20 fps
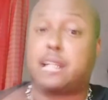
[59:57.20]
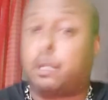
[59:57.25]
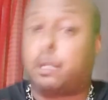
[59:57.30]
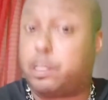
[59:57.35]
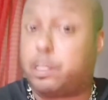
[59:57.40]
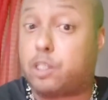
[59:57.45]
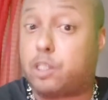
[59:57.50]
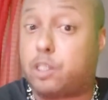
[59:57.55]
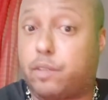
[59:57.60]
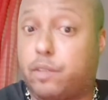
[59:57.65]

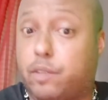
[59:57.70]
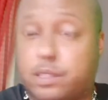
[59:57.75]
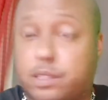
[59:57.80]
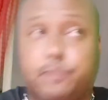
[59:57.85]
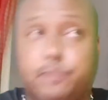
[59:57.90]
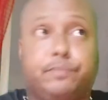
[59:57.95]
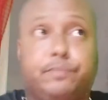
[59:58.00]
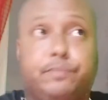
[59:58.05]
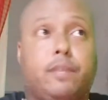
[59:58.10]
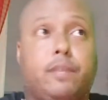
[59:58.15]
police officer.
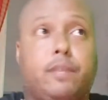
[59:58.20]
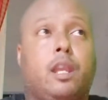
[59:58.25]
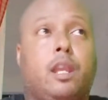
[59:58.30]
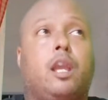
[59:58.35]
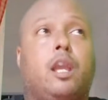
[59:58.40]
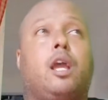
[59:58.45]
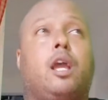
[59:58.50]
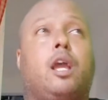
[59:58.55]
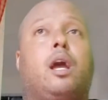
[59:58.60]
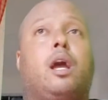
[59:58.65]

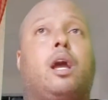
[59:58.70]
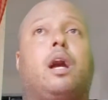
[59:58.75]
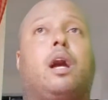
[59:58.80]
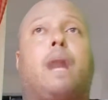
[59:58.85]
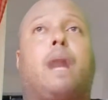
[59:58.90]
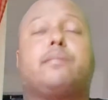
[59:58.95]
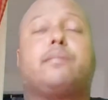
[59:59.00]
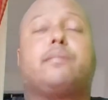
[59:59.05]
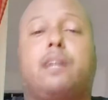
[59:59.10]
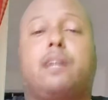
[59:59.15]
I'm going
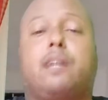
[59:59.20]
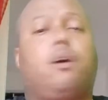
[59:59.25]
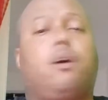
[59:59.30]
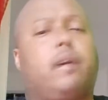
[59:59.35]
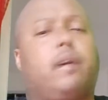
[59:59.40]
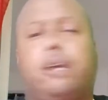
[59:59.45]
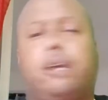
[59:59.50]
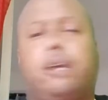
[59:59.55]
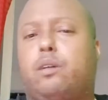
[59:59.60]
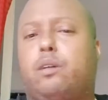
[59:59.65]
to say, oh, hey,
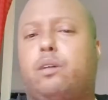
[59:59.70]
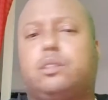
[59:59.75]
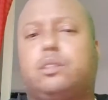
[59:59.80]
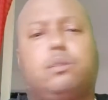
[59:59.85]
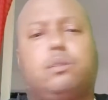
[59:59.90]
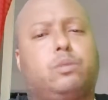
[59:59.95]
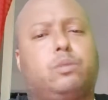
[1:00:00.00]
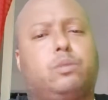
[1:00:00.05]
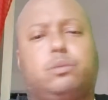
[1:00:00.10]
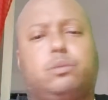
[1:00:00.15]

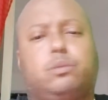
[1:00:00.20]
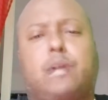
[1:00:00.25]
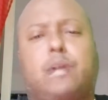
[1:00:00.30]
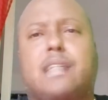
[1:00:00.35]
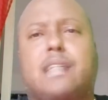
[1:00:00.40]
you guys,